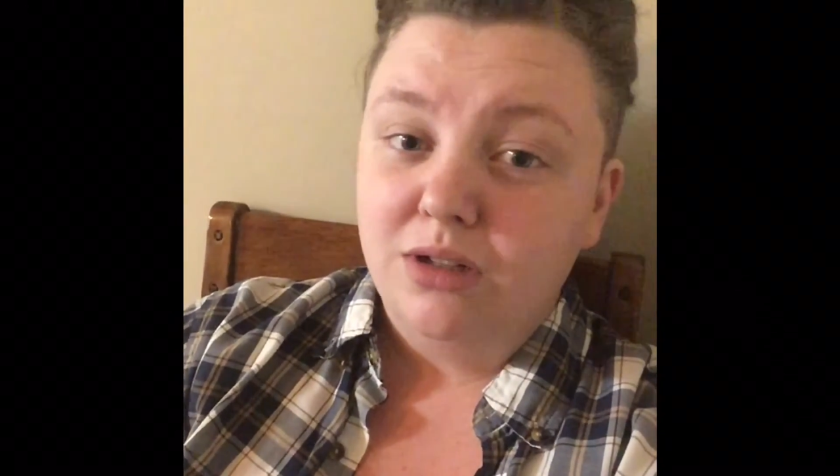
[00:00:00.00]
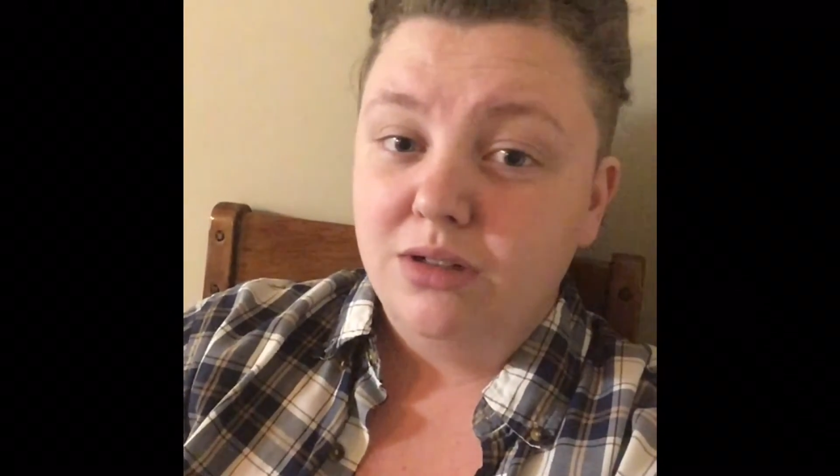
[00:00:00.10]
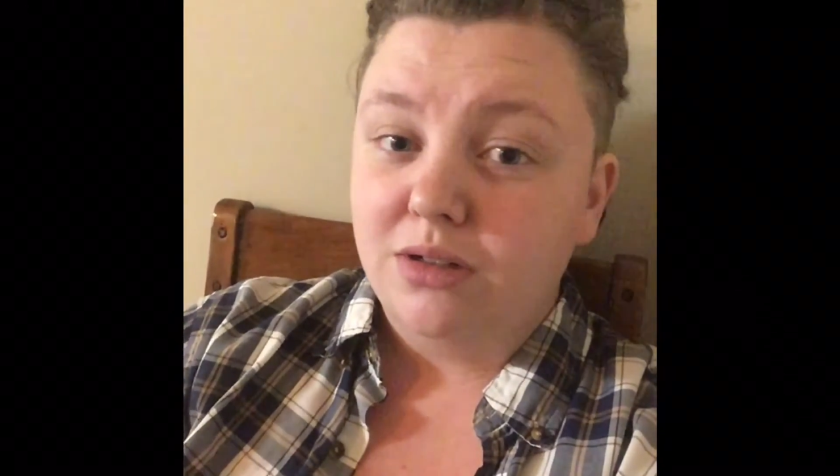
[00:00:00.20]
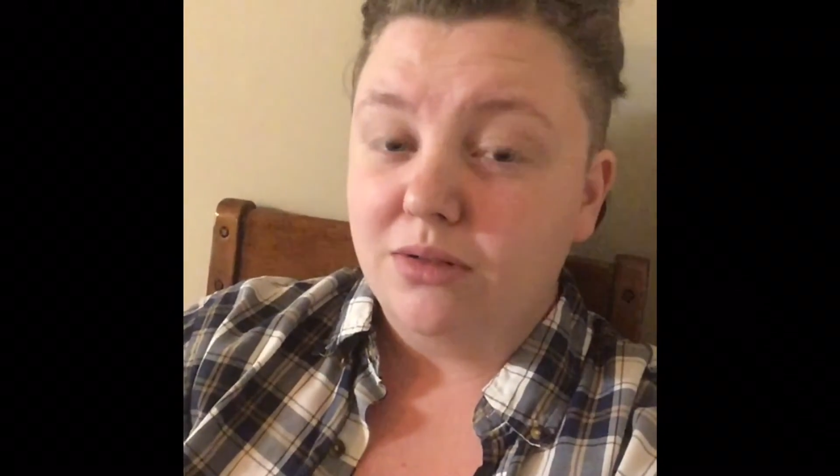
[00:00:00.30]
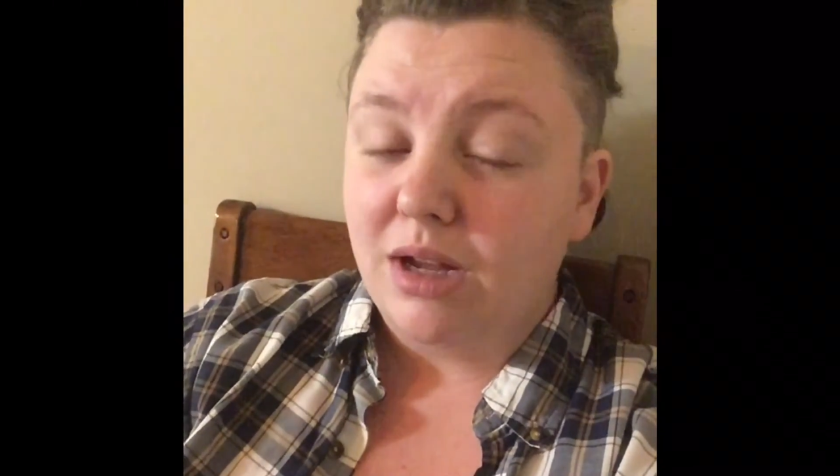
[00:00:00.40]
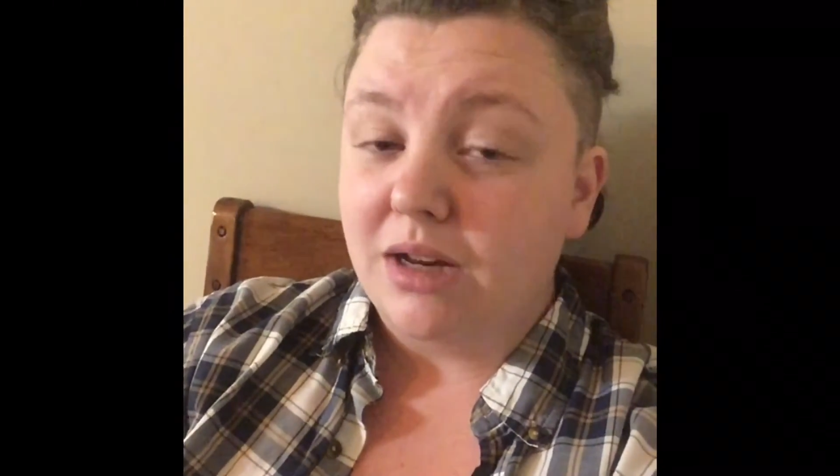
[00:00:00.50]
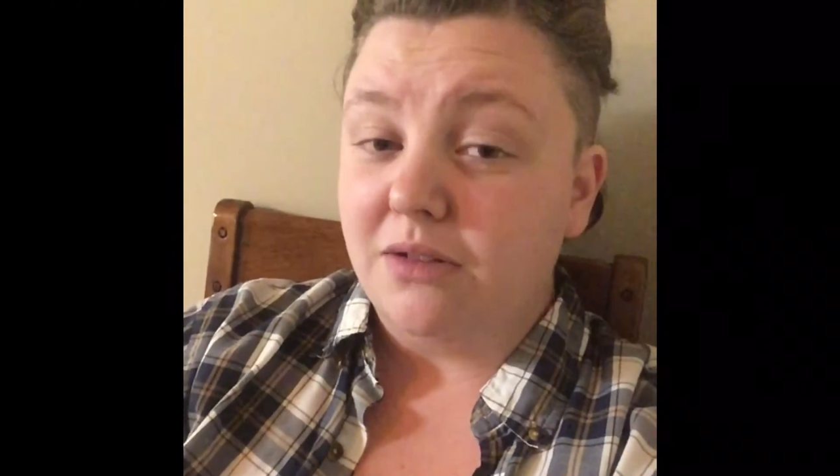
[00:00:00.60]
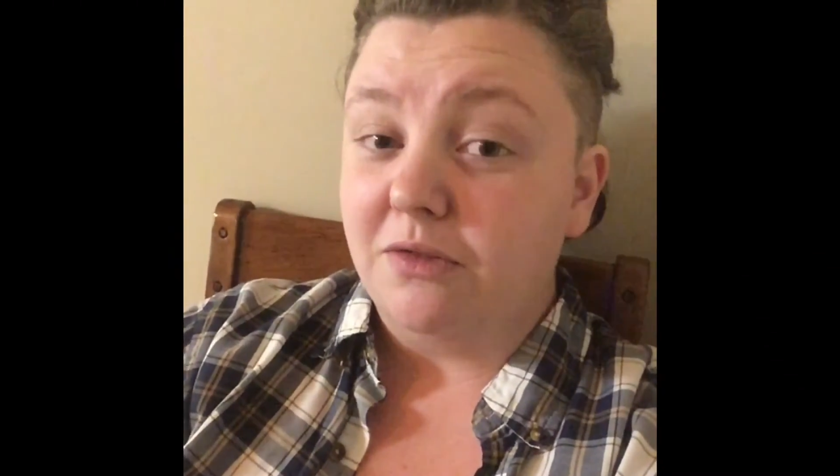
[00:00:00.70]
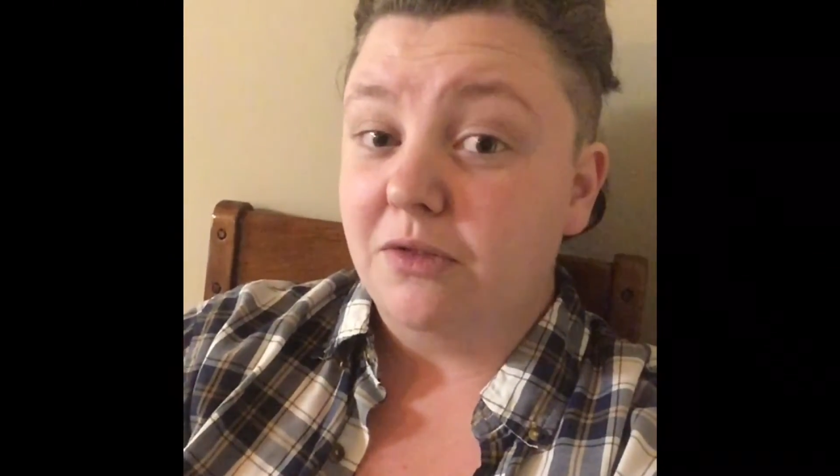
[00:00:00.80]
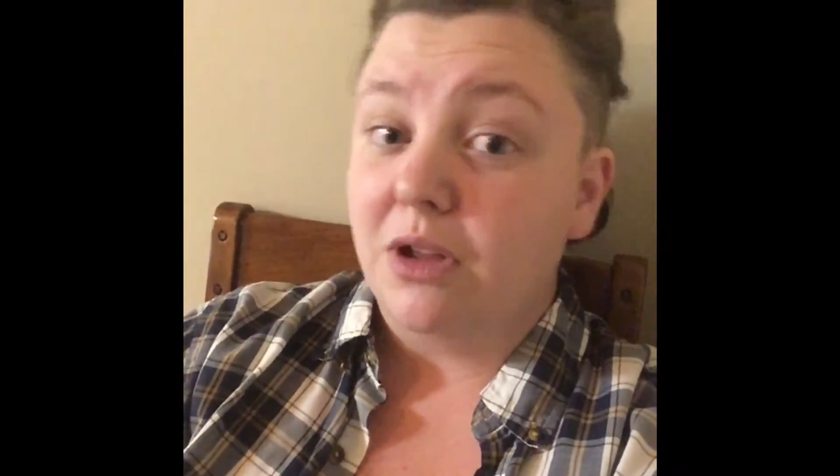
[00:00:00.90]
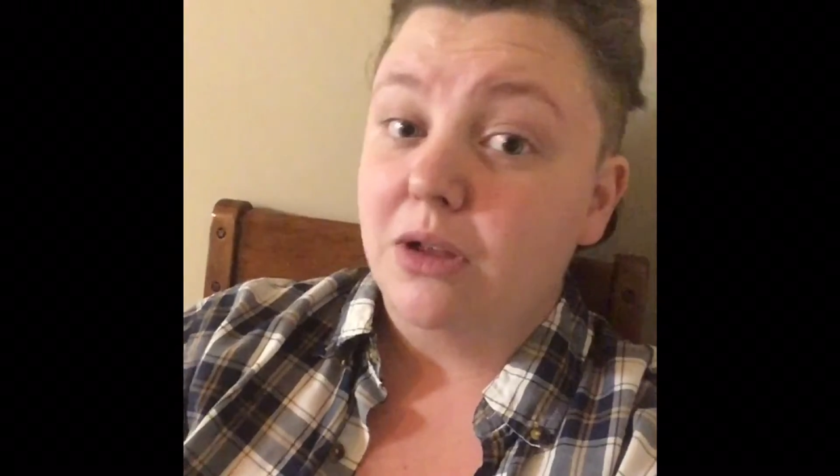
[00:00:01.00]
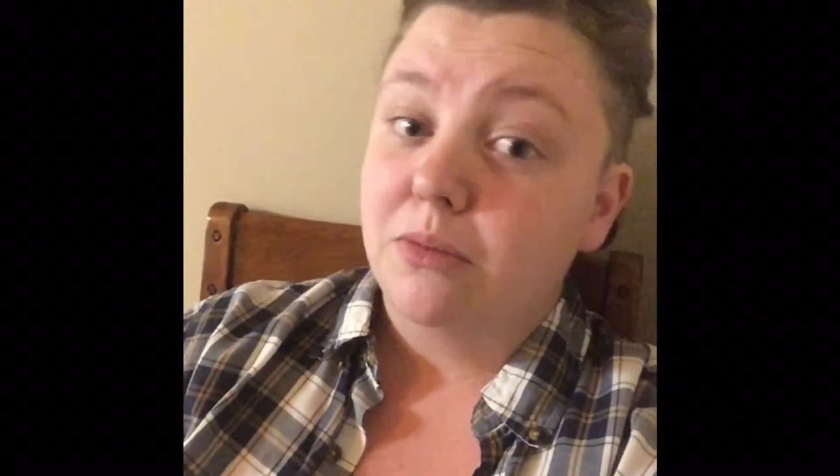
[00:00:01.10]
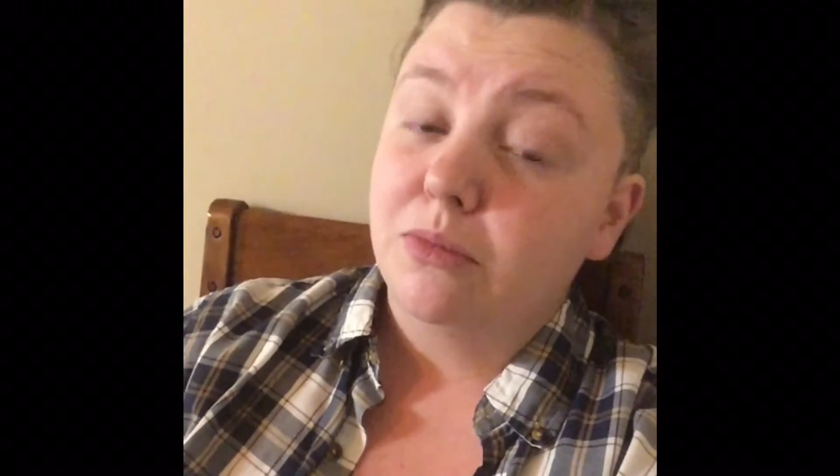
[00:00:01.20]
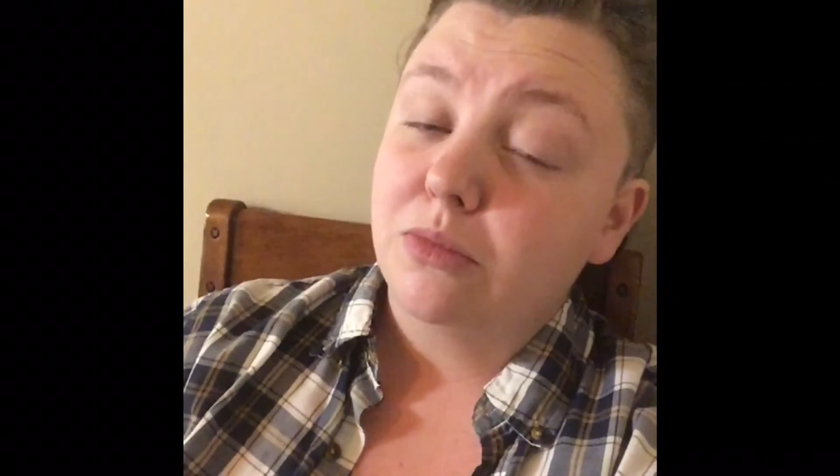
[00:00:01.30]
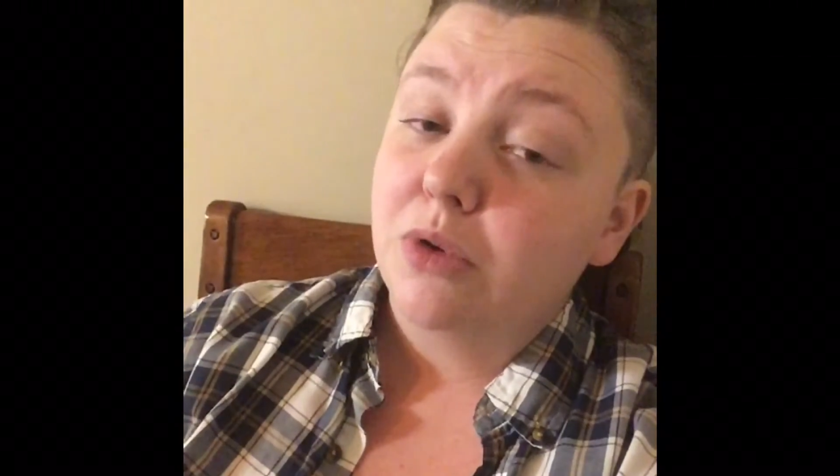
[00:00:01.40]
you know, kind of
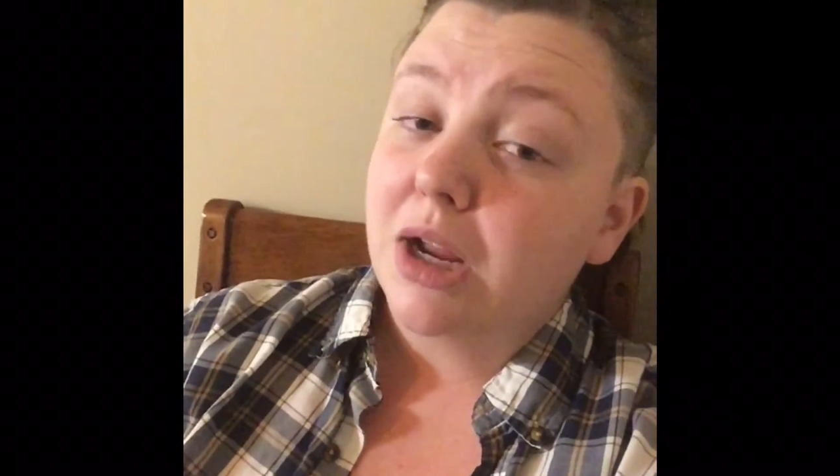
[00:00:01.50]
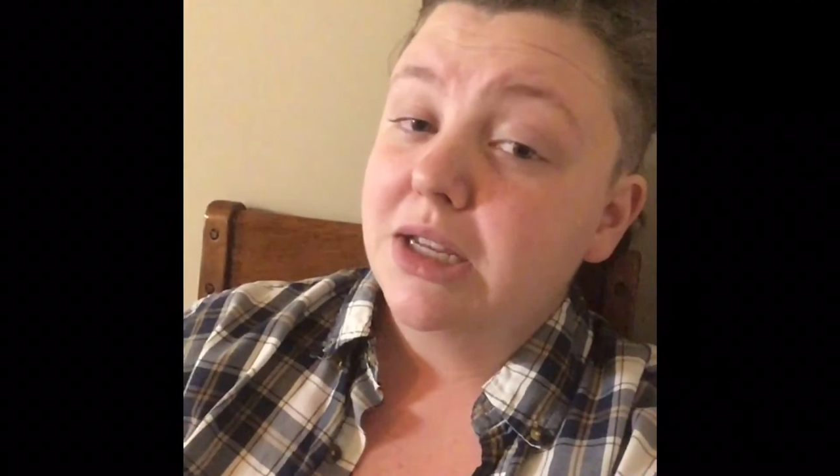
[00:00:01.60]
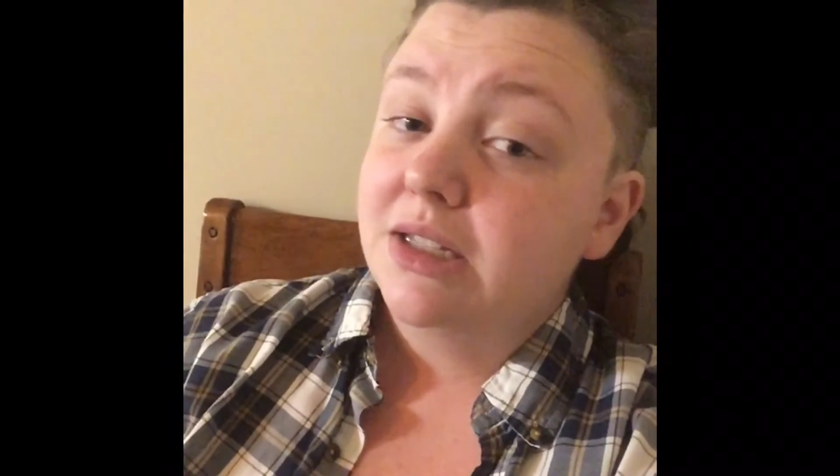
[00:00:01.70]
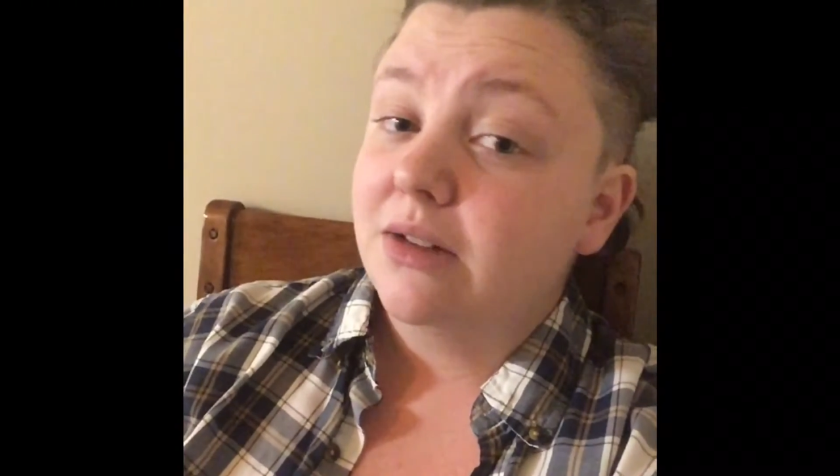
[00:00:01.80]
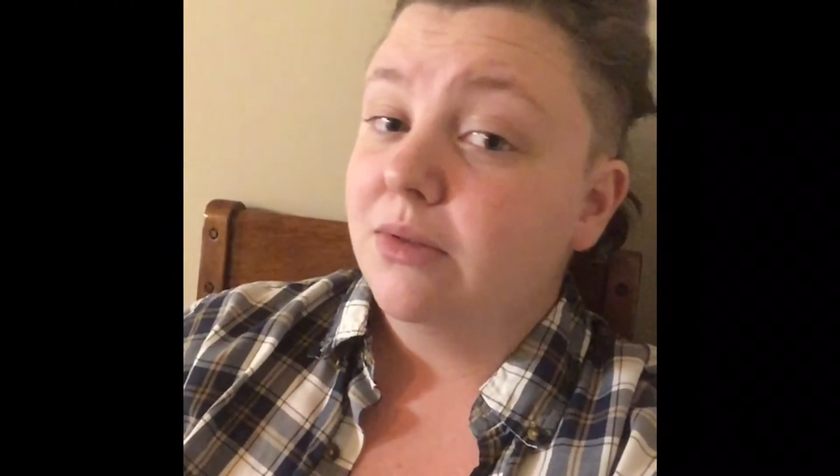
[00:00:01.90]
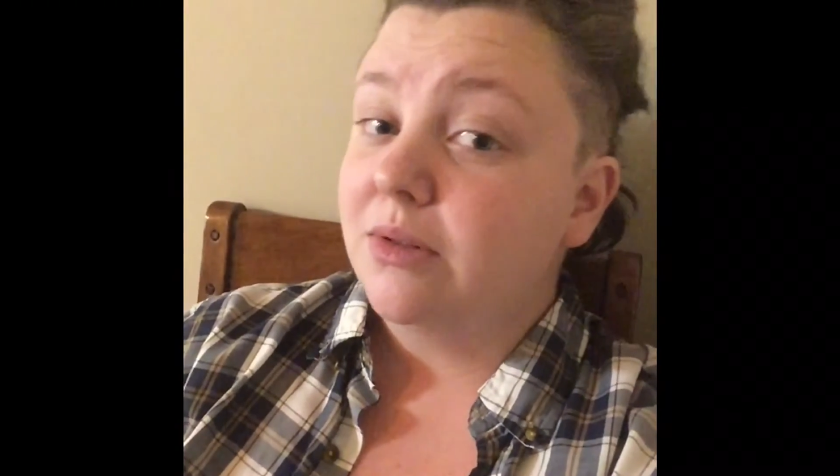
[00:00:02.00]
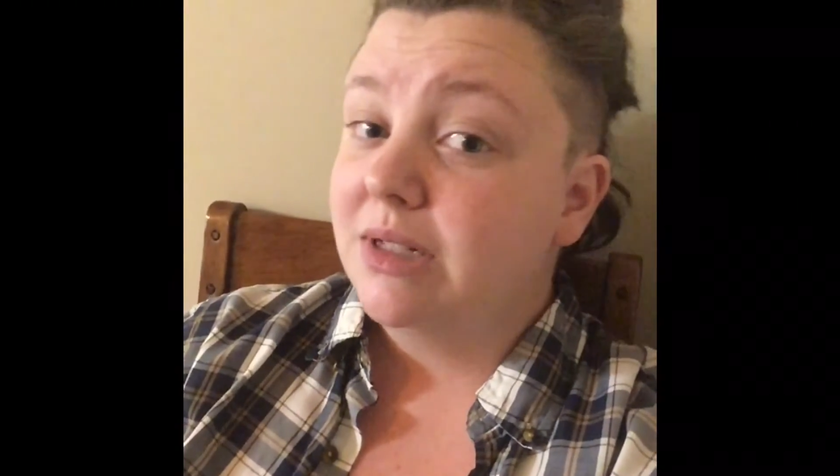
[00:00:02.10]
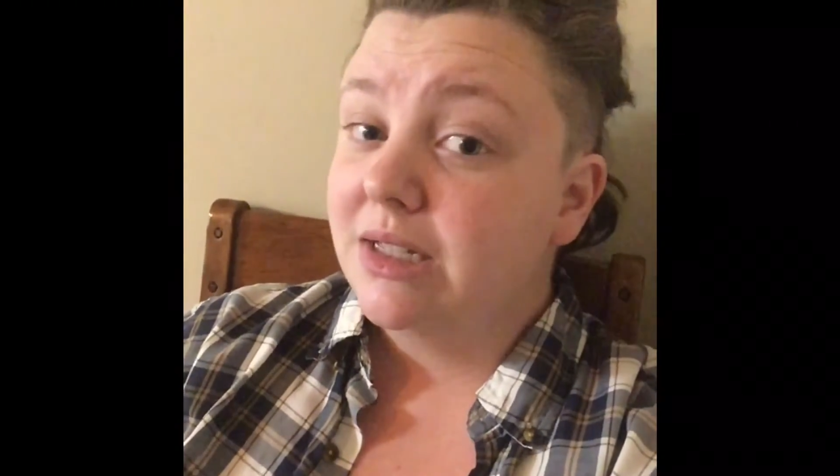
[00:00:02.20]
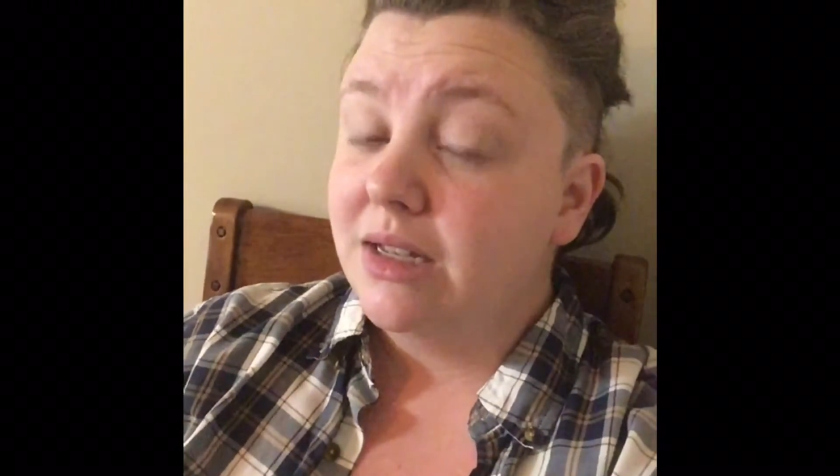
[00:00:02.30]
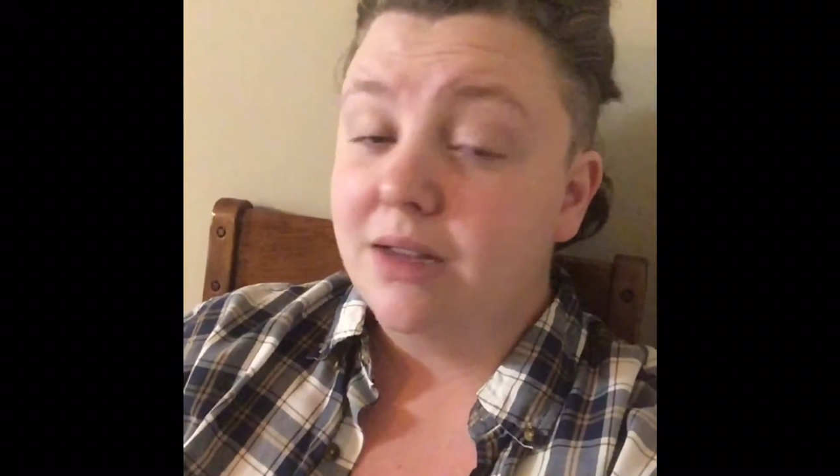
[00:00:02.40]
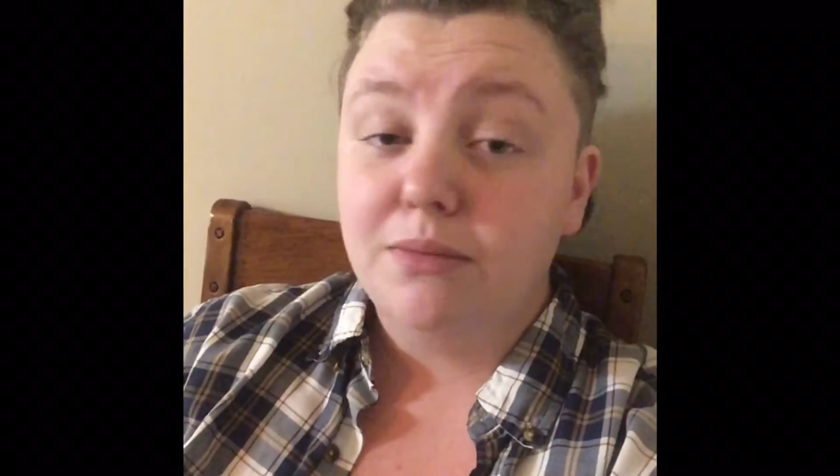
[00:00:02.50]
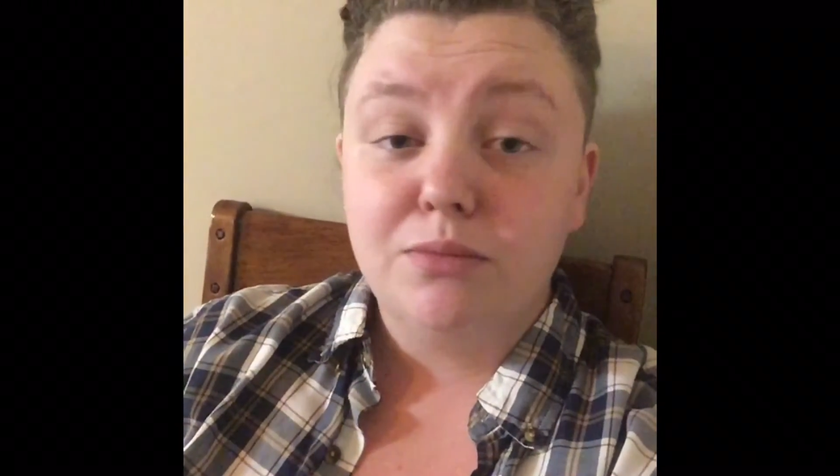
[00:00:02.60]
price that we were seeing